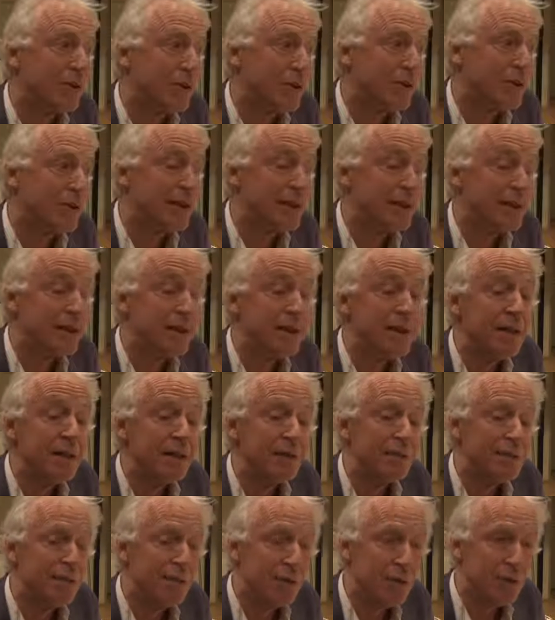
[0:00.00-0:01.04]
got the
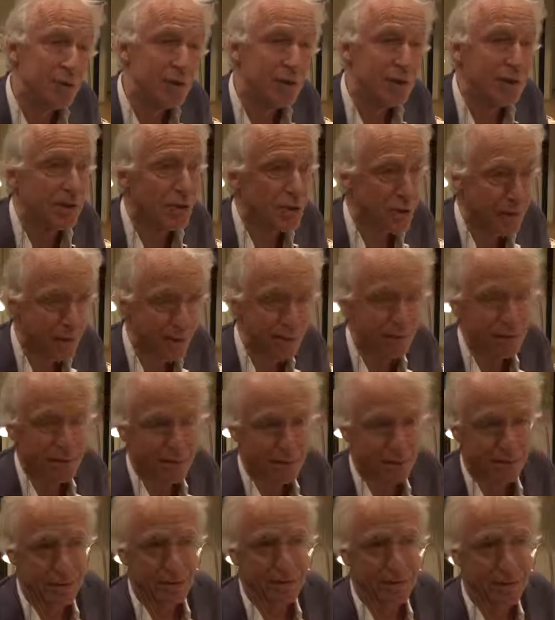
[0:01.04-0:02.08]
vocal
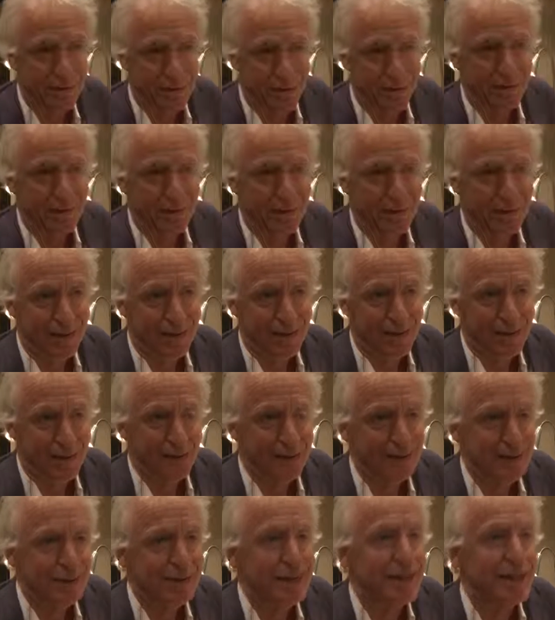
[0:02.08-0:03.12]
equipment
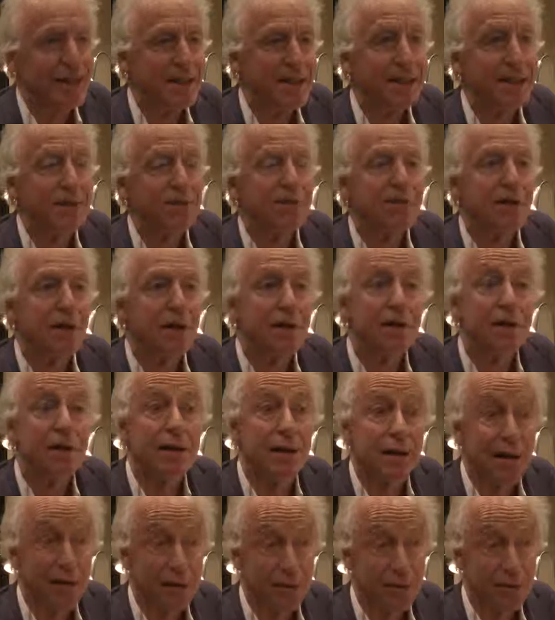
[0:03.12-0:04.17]
to sing these rather
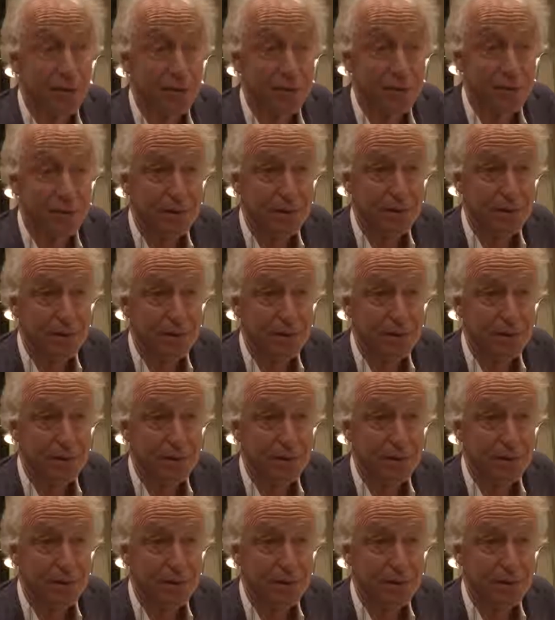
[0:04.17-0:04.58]
loud